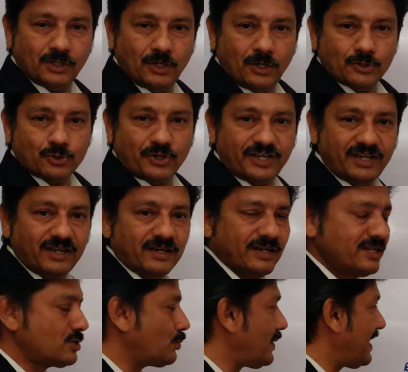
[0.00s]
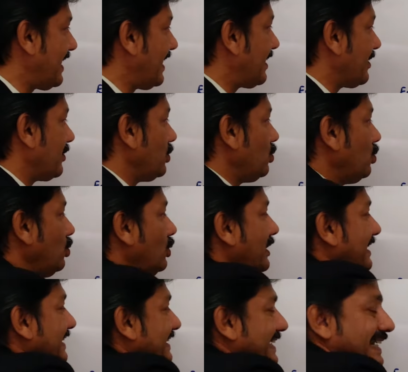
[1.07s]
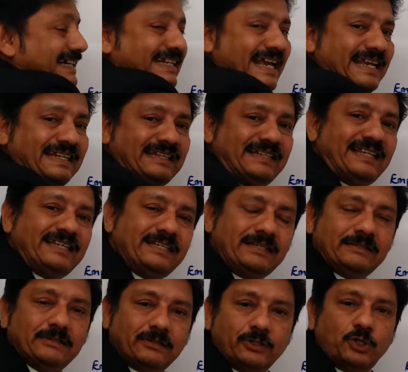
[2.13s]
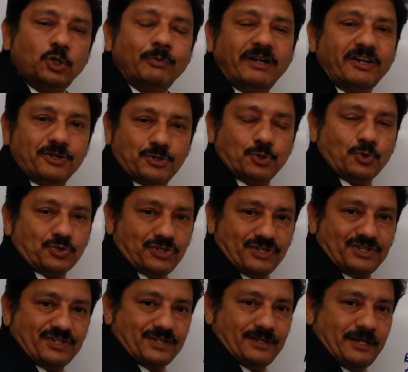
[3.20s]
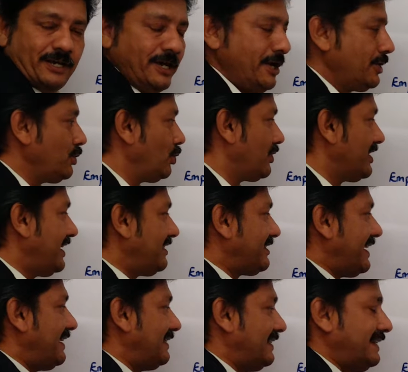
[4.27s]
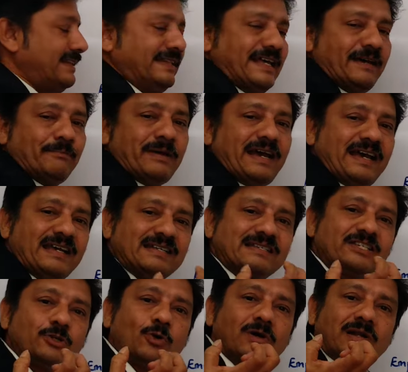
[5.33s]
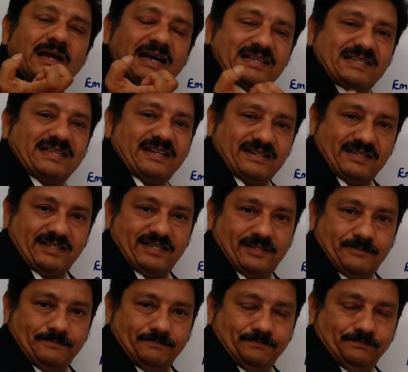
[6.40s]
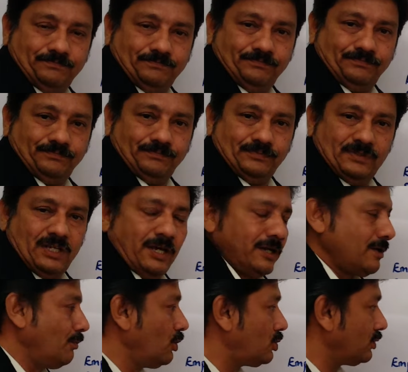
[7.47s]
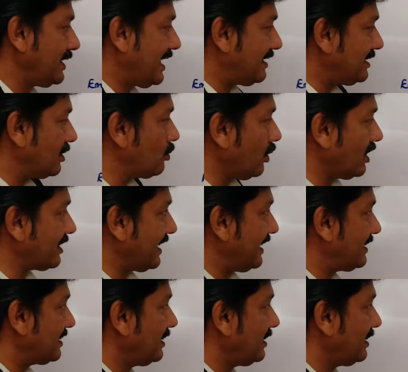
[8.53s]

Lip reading: So here is where you retain the human resources. You retain them as your assets. Now move to the other quadrant.